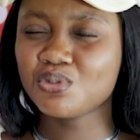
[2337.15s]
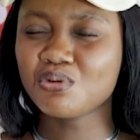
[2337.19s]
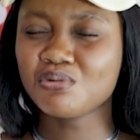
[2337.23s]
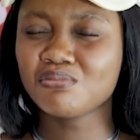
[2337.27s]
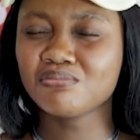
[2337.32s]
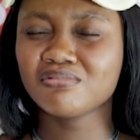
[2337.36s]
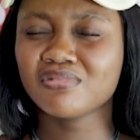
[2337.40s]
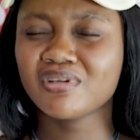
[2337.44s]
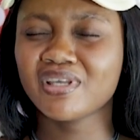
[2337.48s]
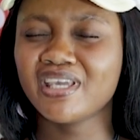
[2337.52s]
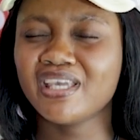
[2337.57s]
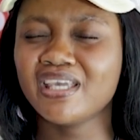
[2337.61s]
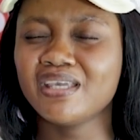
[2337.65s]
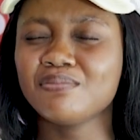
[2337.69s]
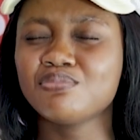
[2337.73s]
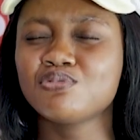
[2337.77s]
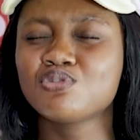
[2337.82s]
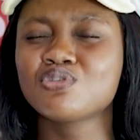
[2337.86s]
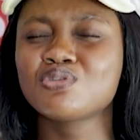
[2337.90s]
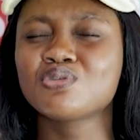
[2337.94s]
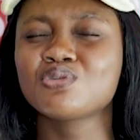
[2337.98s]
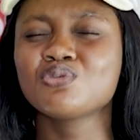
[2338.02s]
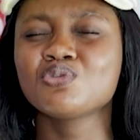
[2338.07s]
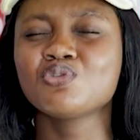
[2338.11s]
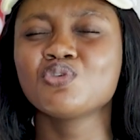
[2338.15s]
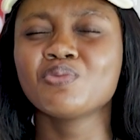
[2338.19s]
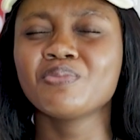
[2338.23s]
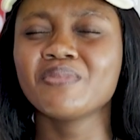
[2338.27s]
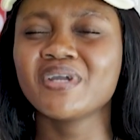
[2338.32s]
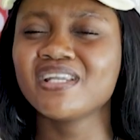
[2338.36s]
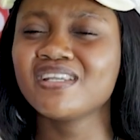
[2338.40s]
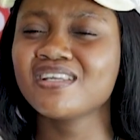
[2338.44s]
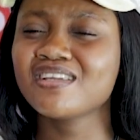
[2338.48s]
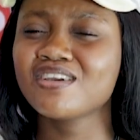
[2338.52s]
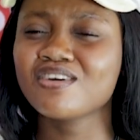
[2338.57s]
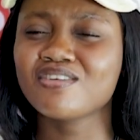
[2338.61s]
Don't keep too
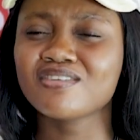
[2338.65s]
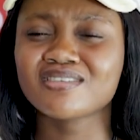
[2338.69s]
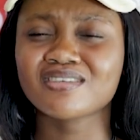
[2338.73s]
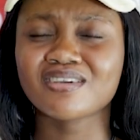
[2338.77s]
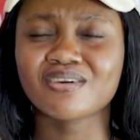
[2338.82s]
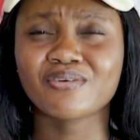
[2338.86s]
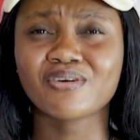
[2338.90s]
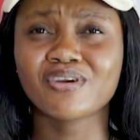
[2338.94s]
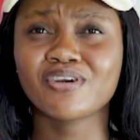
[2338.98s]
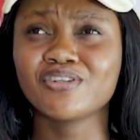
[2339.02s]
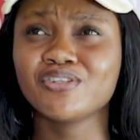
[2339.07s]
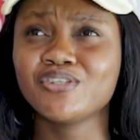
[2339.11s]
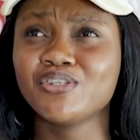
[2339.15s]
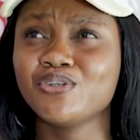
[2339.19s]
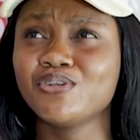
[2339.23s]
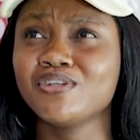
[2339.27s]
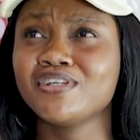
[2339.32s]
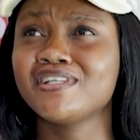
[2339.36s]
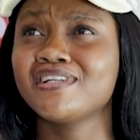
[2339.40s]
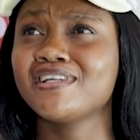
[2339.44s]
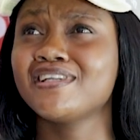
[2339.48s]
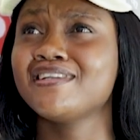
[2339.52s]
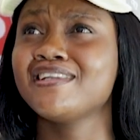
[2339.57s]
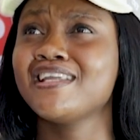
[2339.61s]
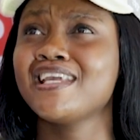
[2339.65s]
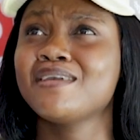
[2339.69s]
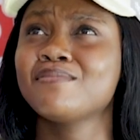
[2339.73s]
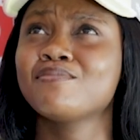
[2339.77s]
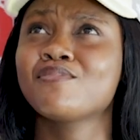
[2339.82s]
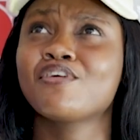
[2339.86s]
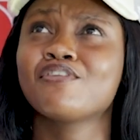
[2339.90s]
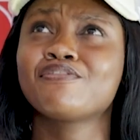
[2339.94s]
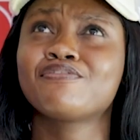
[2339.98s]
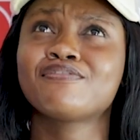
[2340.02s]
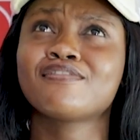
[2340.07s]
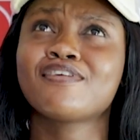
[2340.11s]
many girls around you in the
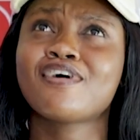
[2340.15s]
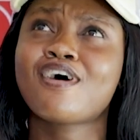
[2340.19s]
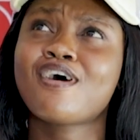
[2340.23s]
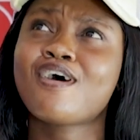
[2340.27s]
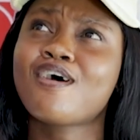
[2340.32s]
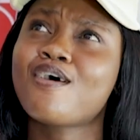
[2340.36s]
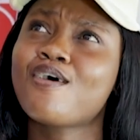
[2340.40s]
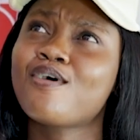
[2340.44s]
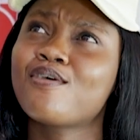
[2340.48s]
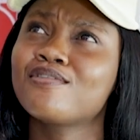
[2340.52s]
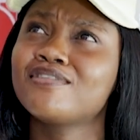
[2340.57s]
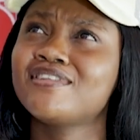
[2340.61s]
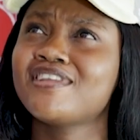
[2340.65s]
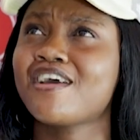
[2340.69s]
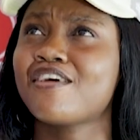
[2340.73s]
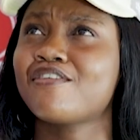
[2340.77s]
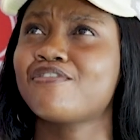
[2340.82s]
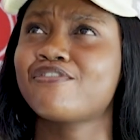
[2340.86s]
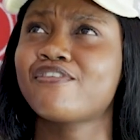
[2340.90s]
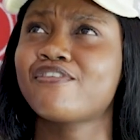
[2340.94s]
name of they are